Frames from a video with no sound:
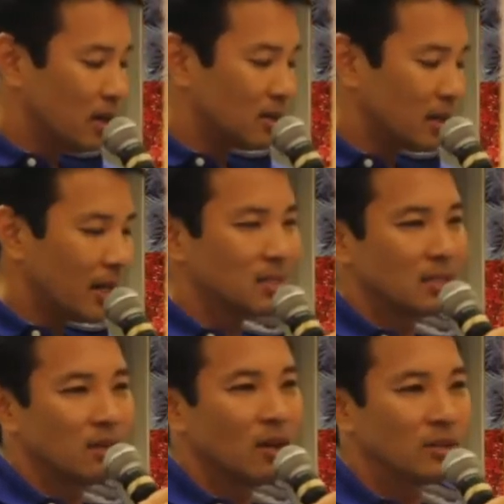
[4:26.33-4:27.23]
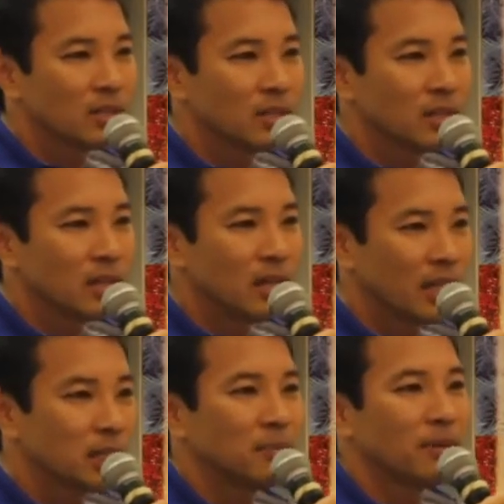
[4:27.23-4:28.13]
today's adults
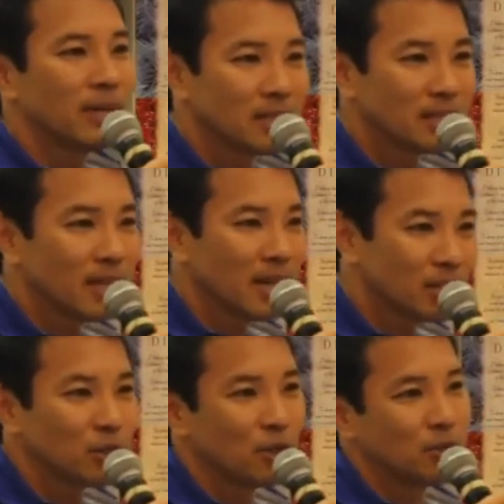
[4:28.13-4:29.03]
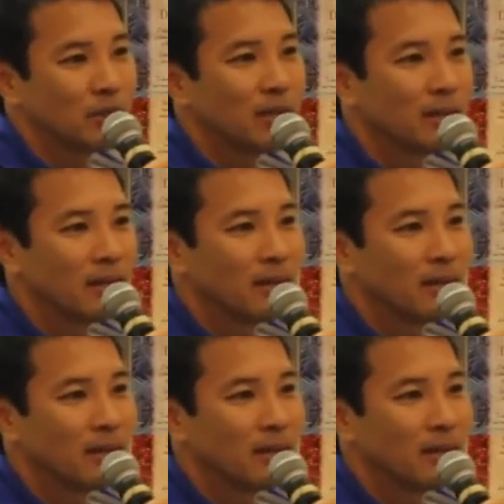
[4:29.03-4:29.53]
experienced as children.